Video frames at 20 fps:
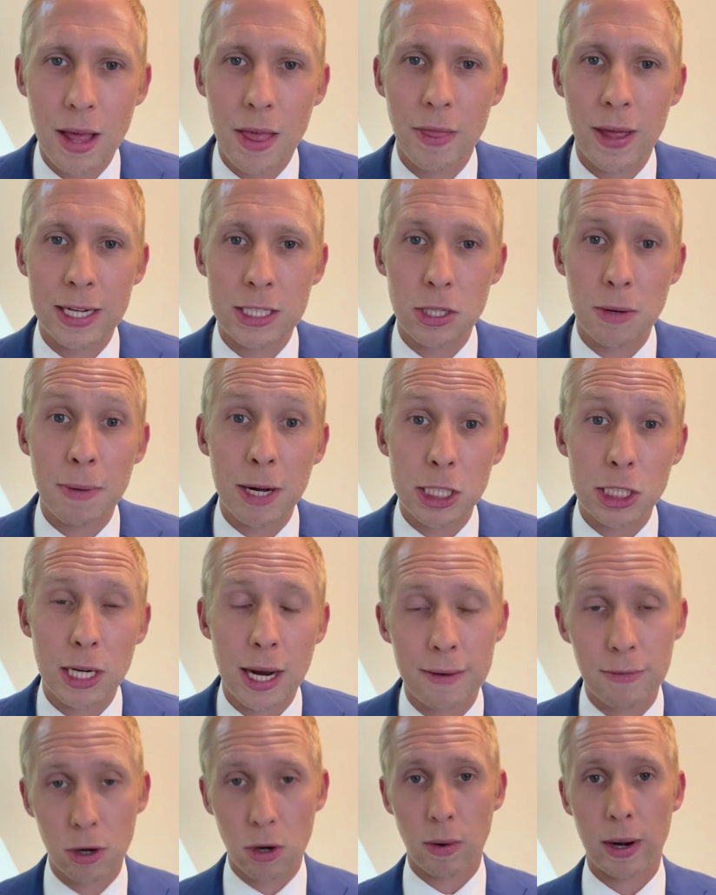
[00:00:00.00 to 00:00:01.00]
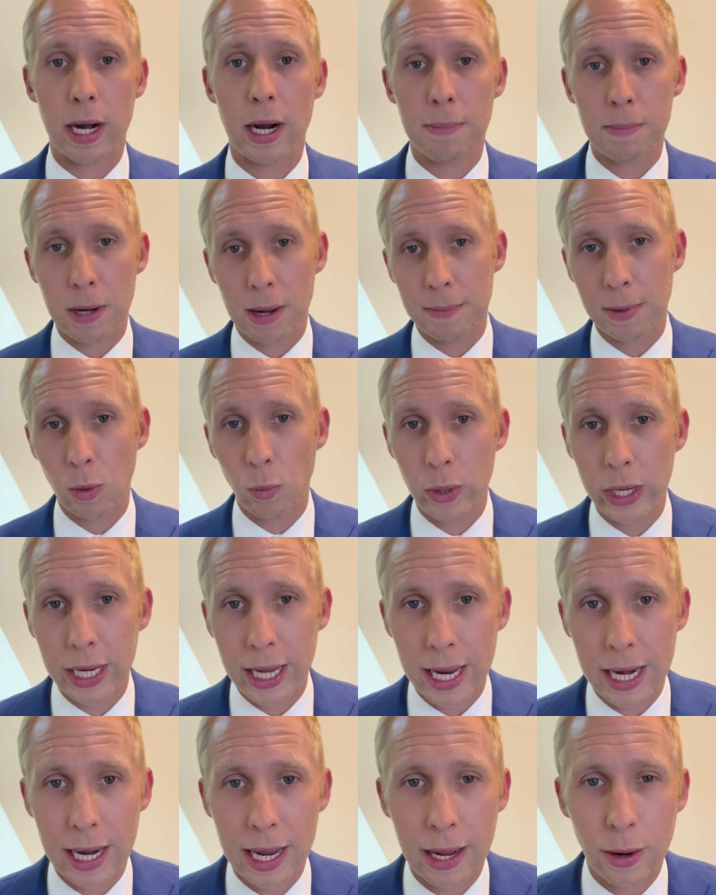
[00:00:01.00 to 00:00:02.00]
Thanks so much. Have a great upcoming
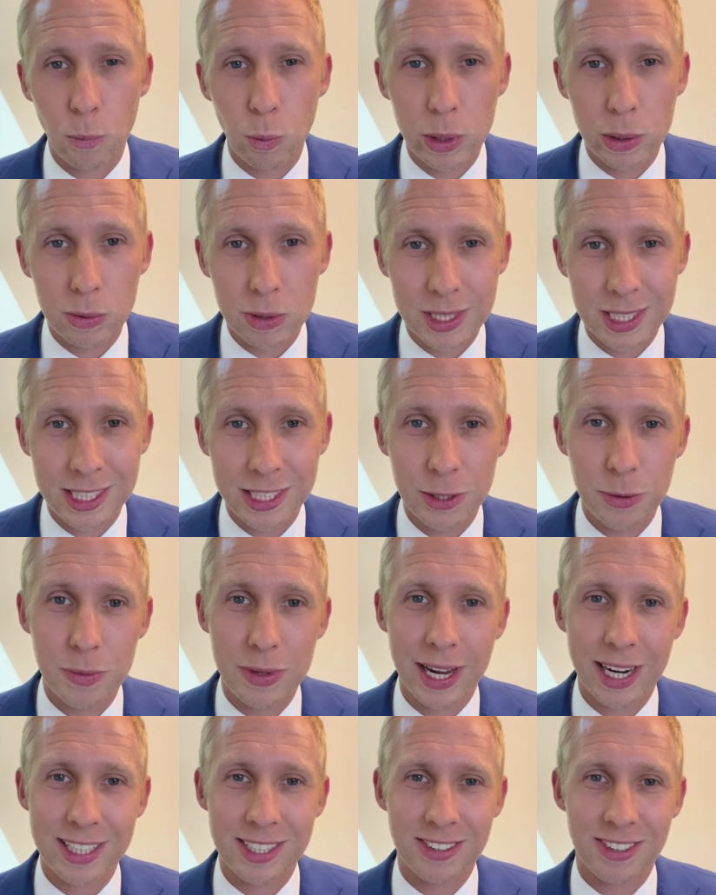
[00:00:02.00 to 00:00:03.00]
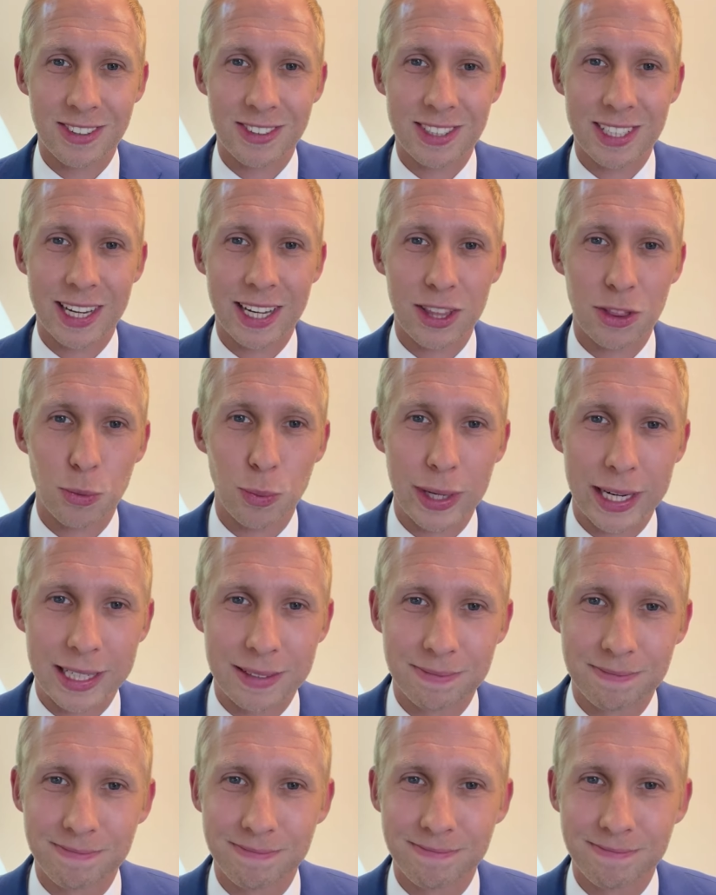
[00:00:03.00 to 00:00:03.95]
weekend, and we will see you next Thursday at 3.